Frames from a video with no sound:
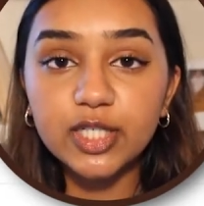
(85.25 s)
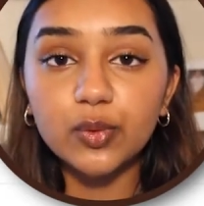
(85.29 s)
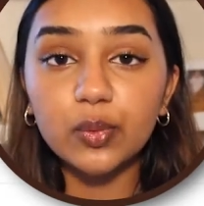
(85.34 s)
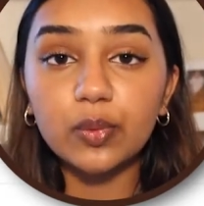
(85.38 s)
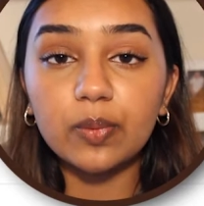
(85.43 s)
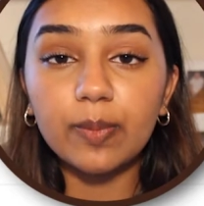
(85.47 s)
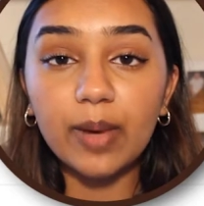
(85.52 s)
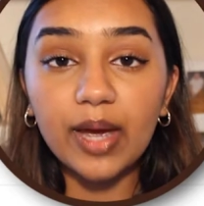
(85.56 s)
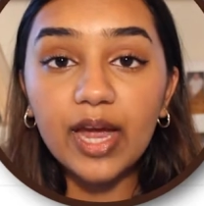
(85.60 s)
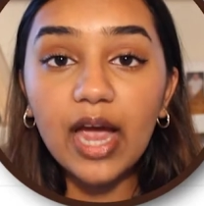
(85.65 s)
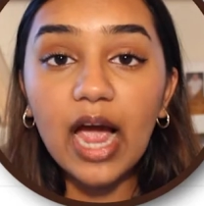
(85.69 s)
we
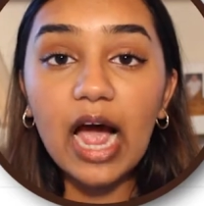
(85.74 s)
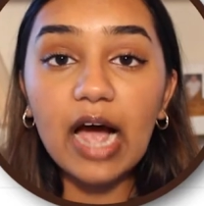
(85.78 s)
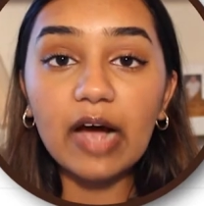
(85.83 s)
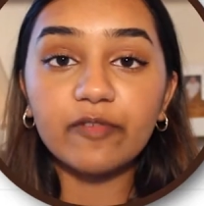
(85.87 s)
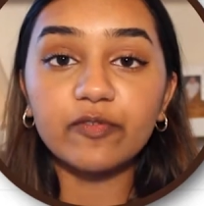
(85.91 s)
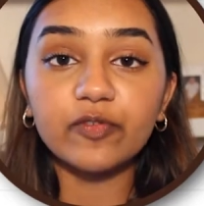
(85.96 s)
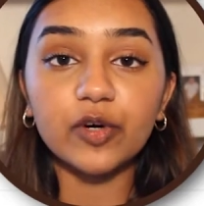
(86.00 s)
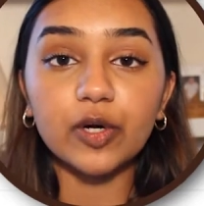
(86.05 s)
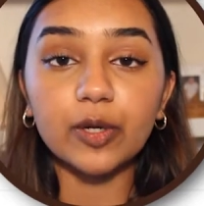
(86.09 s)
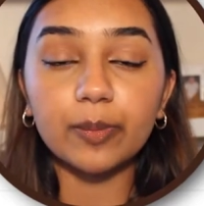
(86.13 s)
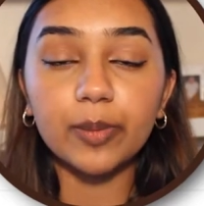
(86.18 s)
may have
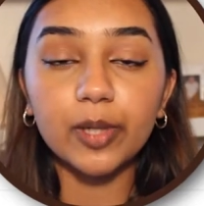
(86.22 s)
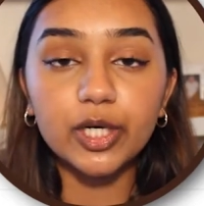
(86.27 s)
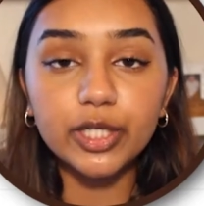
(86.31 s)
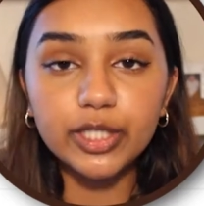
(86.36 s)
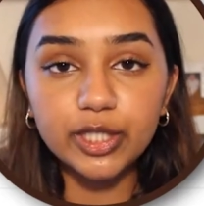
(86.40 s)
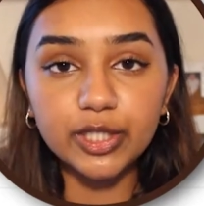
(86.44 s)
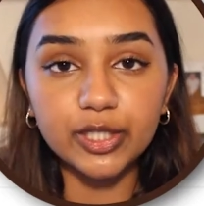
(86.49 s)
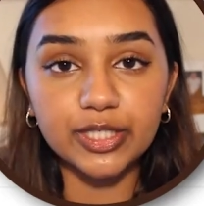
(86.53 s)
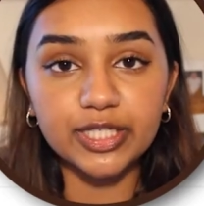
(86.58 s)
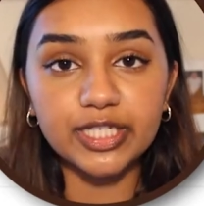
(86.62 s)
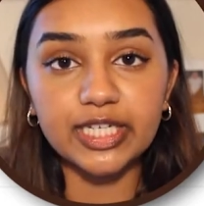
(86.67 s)
for our
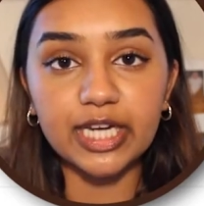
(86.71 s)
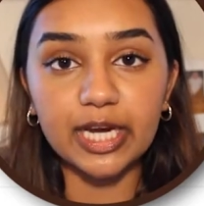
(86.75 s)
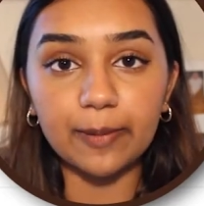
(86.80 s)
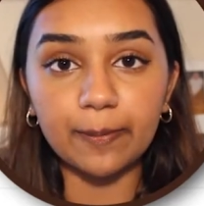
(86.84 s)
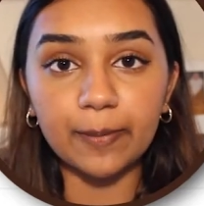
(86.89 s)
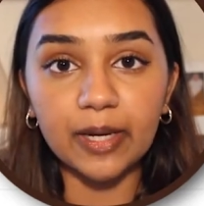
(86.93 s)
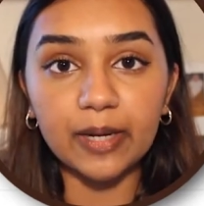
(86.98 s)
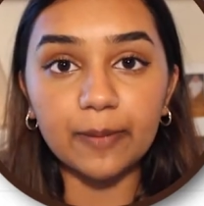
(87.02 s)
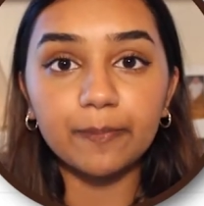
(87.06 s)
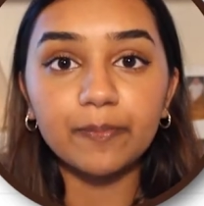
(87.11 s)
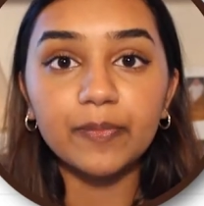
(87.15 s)
personal
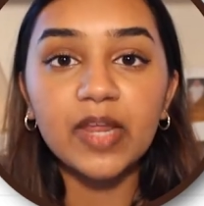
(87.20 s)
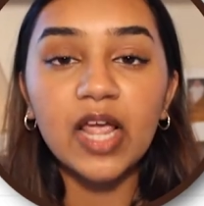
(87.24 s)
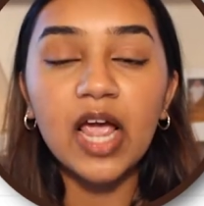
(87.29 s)
statement,